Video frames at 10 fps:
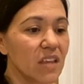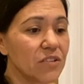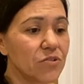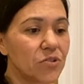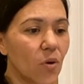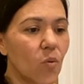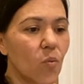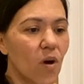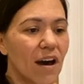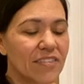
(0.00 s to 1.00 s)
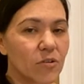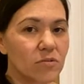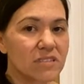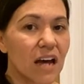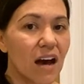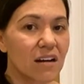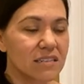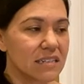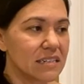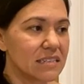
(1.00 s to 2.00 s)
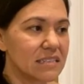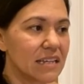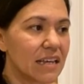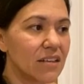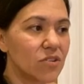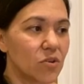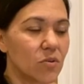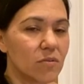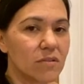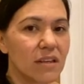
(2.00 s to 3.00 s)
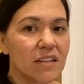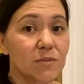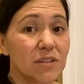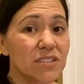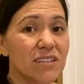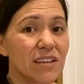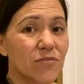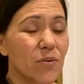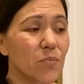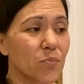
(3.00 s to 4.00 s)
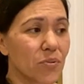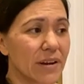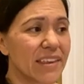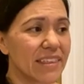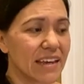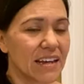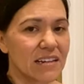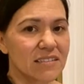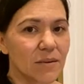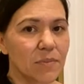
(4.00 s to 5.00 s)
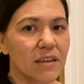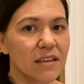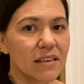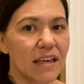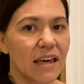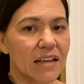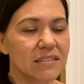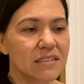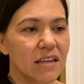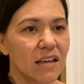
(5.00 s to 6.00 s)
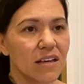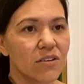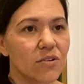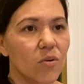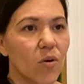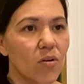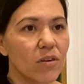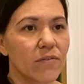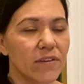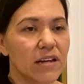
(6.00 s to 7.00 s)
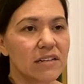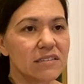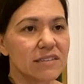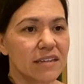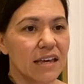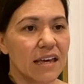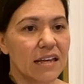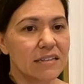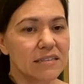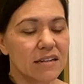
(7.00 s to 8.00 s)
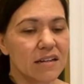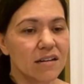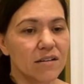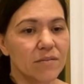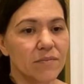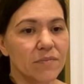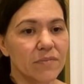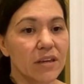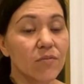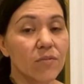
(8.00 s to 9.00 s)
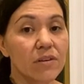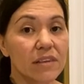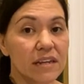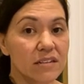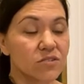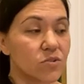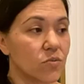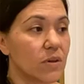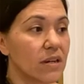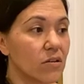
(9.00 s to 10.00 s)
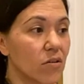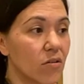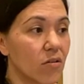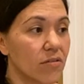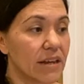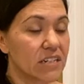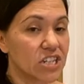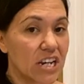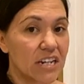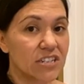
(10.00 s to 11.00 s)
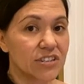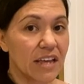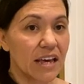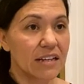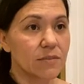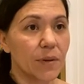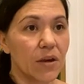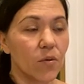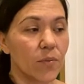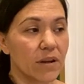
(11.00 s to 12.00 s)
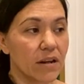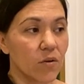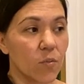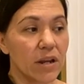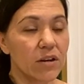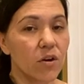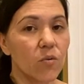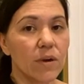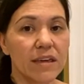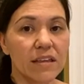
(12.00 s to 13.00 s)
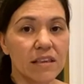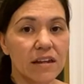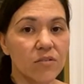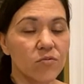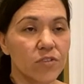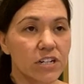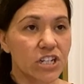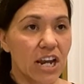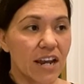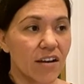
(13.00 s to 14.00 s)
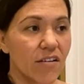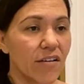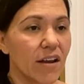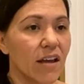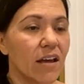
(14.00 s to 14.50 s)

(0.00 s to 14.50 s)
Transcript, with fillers: you don't want those toxins in you, especially from breathing, something that you know all of us can um, can relate to we can all like change that by opening a window we can let in fresh air